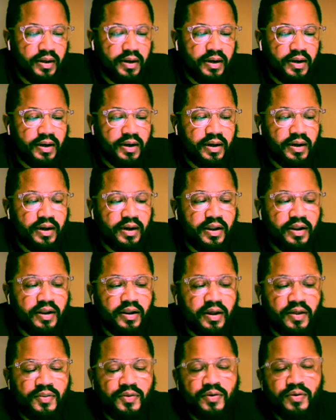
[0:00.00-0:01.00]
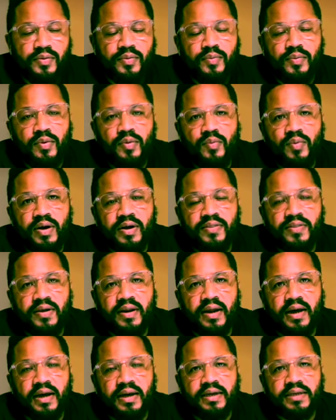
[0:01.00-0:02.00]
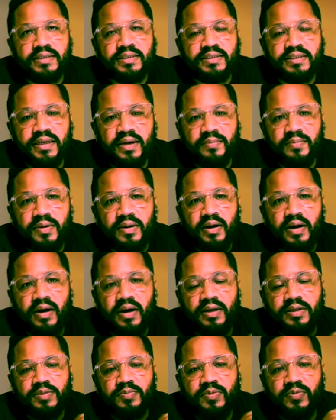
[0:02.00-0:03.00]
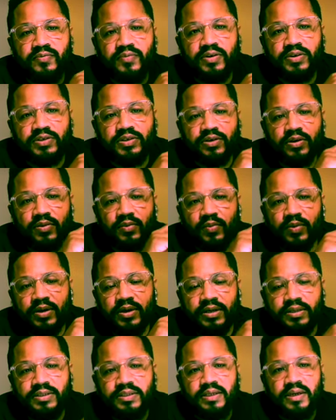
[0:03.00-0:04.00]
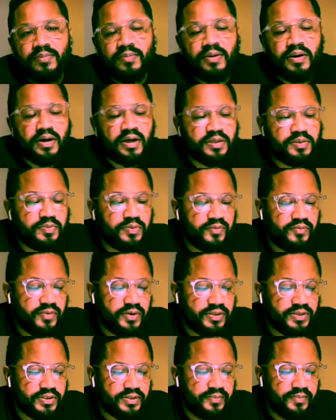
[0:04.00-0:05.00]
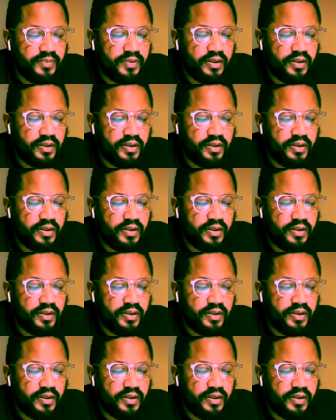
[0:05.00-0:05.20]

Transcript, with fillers: Uh, another way that I accept God's provision, or we accept God's provision